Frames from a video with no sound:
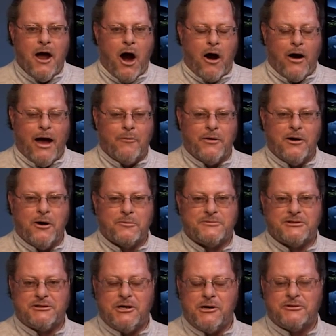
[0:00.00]
All right, we hope
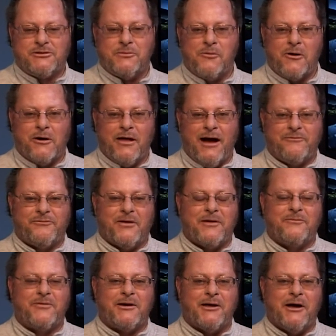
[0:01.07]
to show some more of that
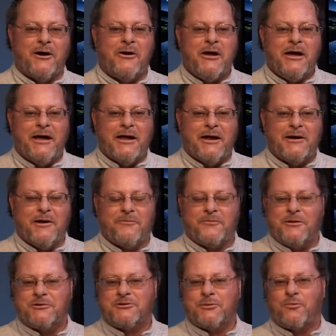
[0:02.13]
fun video in
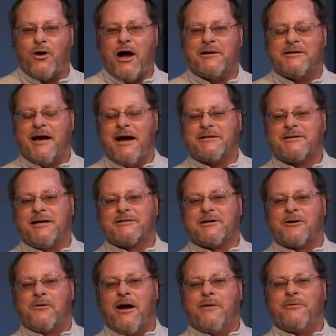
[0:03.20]
future broadcasts. That's
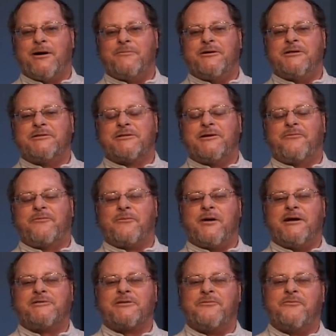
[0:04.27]
going to wrap up news and
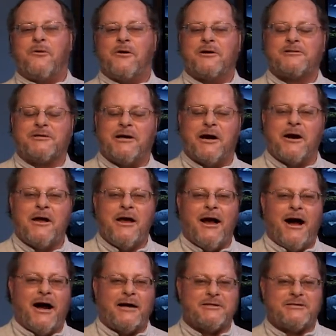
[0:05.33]
information for us here
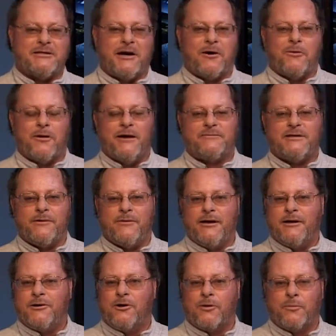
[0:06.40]
on Sierra Wave
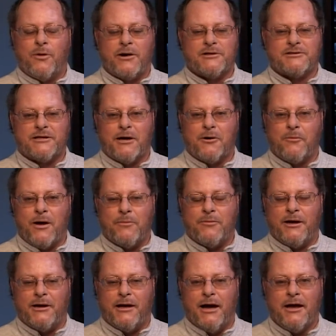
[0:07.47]
TV. You know we're part of Sierra Wave
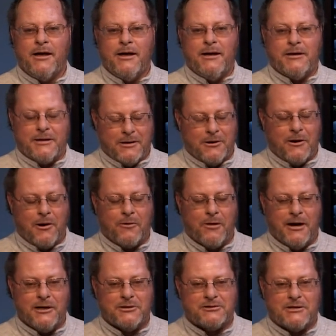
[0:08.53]
Media. You can hear our
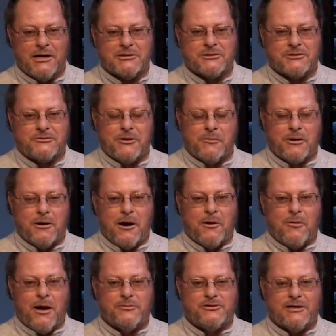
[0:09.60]
radio station streaming on
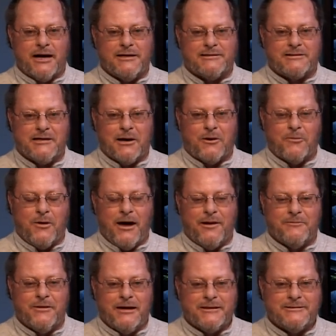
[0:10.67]
our website,
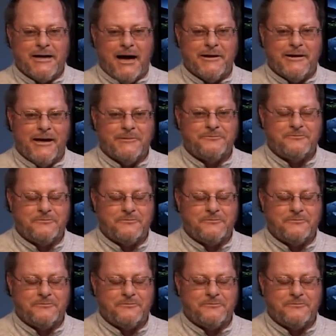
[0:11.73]
sierrawave.net.